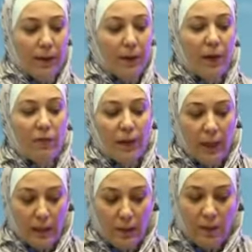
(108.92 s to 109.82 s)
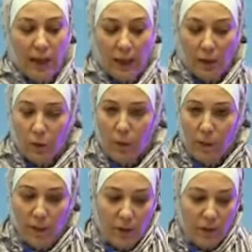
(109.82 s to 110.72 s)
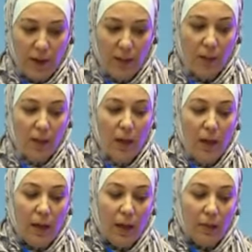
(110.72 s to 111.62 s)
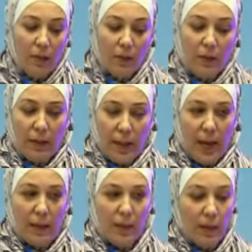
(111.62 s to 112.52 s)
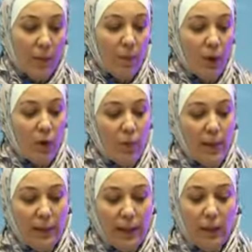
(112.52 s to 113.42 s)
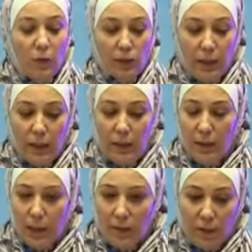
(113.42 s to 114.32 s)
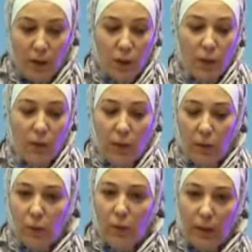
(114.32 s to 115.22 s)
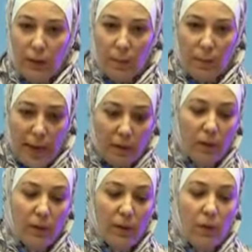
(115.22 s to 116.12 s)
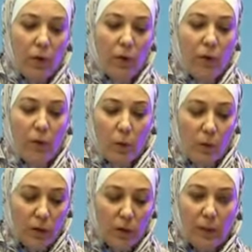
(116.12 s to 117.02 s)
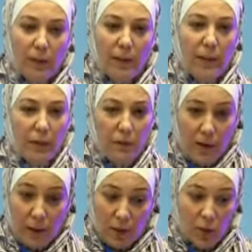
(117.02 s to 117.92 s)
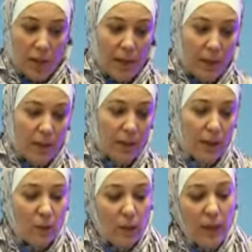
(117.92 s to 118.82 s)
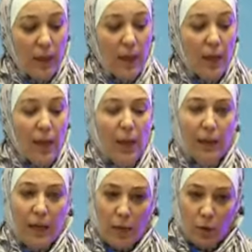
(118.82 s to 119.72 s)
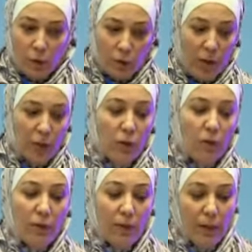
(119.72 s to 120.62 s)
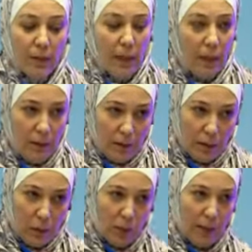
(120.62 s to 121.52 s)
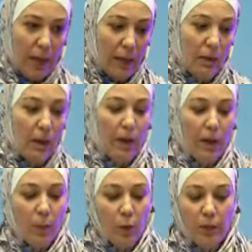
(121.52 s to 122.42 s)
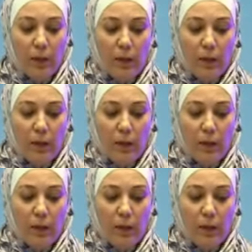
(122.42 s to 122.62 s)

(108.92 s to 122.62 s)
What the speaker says: graphical drag and drop interface. It has a number of built-in routines and functions, including the plant growth, the water quality, and financial analysis as well. It has also its own, let's say, the user can put